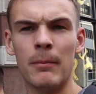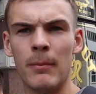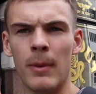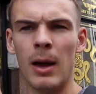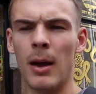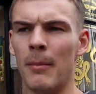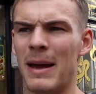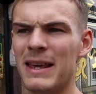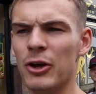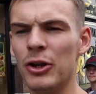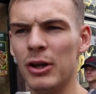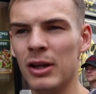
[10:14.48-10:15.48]
and
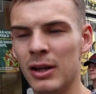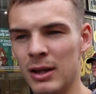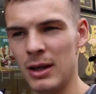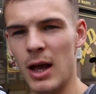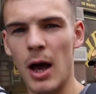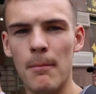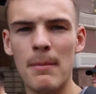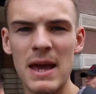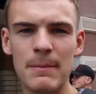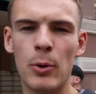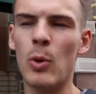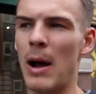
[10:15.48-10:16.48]
bacon,
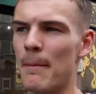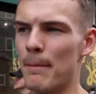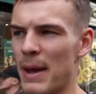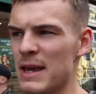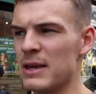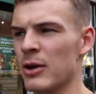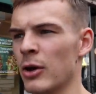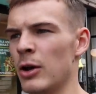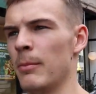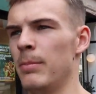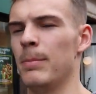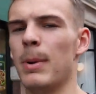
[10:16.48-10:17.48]

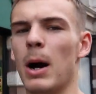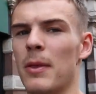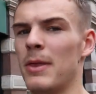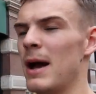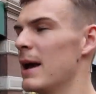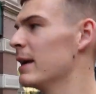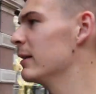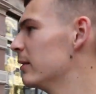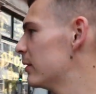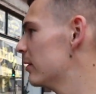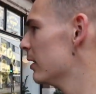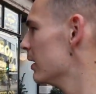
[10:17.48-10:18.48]
but that is,
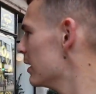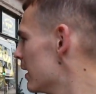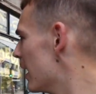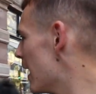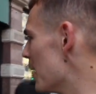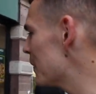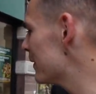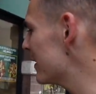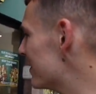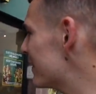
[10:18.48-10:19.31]
how they say